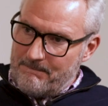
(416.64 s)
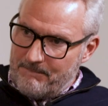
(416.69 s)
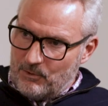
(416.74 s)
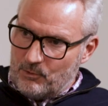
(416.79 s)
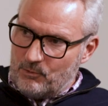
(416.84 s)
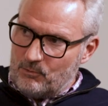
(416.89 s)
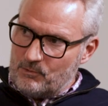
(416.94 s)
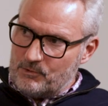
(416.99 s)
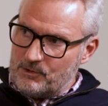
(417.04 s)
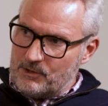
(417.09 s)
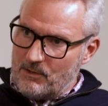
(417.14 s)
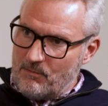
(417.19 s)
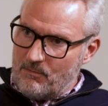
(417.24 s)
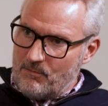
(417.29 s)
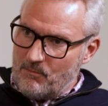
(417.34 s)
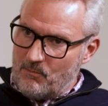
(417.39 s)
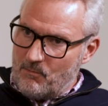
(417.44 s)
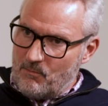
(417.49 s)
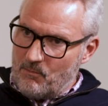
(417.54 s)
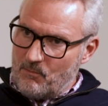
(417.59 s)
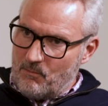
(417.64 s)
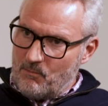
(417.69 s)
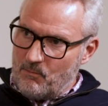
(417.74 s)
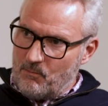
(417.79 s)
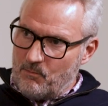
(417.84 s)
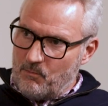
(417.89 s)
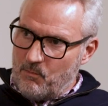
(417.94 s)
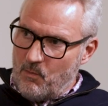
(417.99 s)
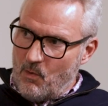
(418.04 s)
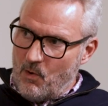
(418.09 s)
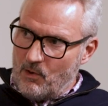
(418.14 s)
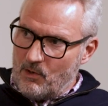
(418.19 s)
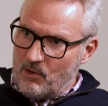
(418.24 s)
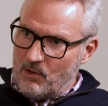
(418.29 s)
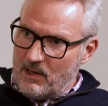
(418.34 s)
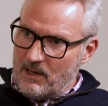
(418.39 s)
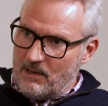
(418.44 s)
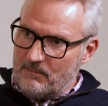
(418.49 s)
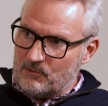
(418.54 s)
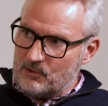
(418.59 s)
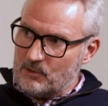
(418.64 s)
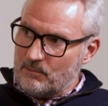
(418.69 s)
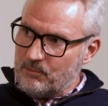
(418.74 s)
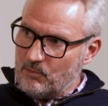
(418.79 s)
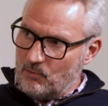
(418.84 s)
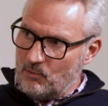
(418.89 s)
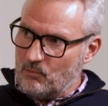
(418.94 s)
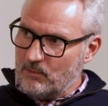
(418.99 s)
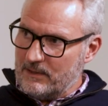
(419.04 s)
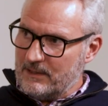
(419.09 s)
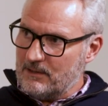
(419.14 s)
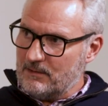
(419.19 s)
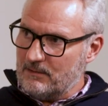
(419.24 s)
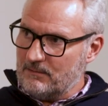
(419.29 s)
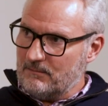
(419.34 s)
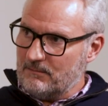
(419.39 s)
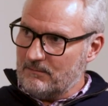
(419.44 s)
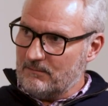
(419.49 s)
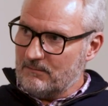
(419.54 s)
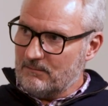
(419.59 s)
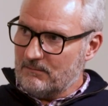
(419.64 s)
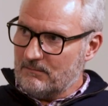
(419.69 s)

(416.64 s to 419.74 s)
but also what support we can